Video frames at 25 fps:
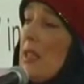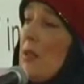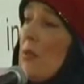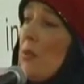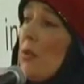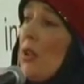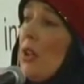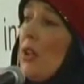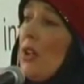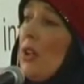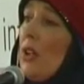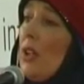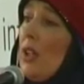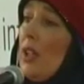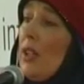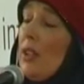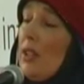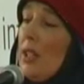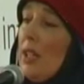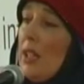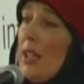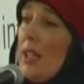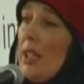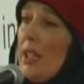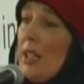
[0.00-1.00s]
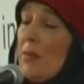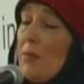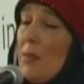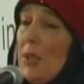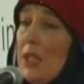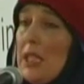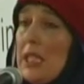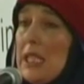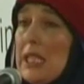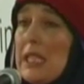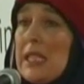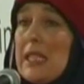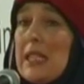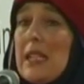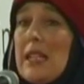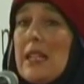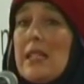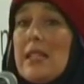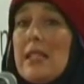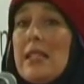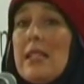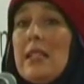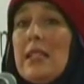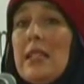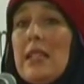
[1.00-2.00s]
were, and they had been
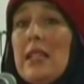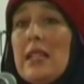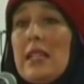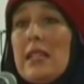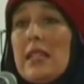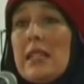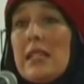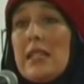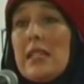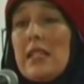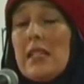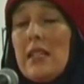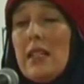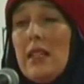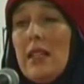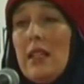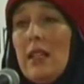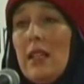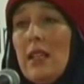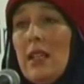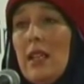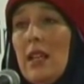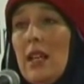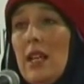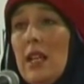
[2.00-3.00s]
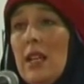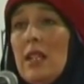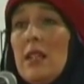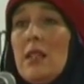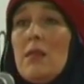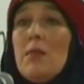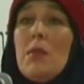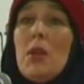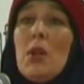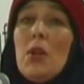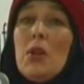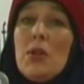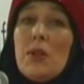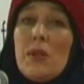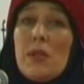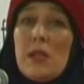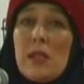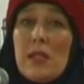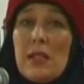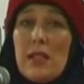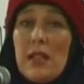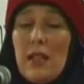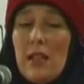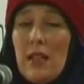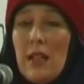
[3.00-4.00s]
discussing this in the
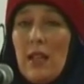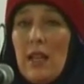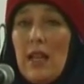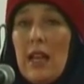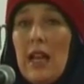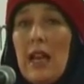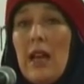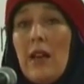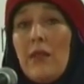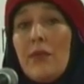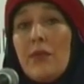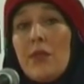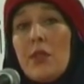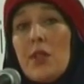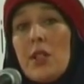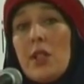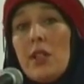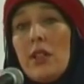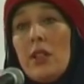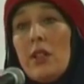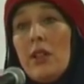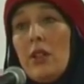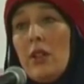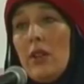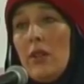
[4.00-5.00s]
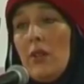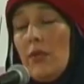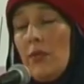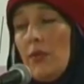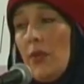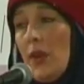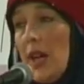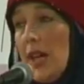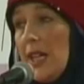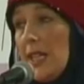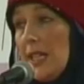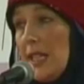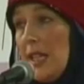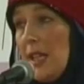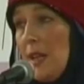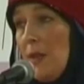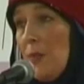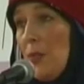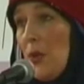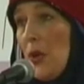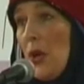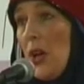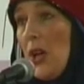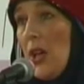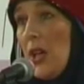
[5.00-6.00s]
mosque after Friday
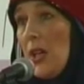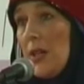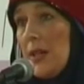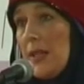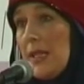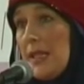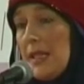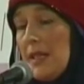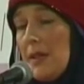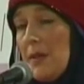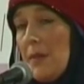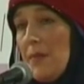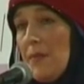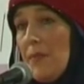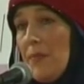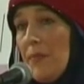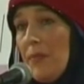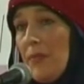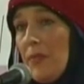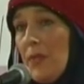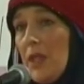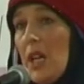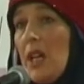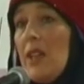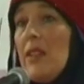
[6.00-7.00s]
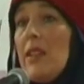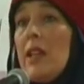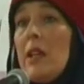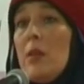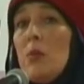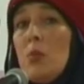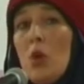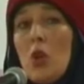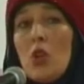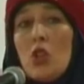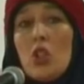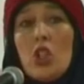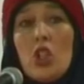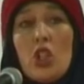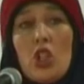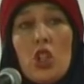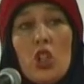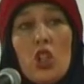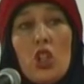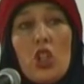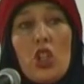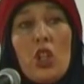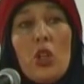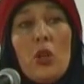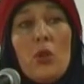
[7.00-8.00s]
prayers. And they wanted to
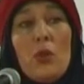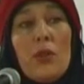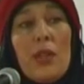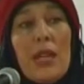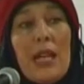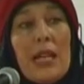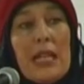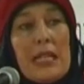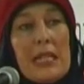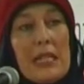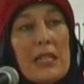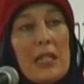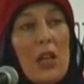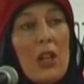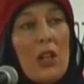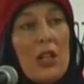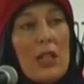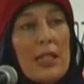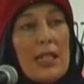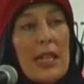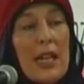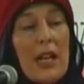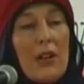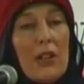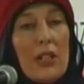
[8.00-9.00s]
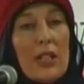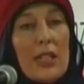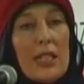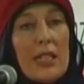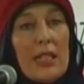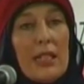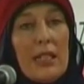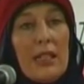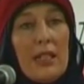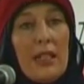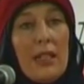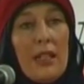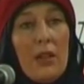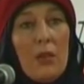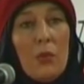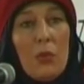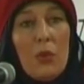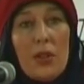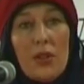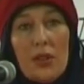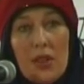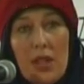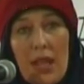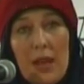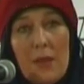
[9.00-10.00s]
show their solidarity
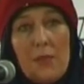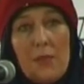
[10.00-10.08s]
with their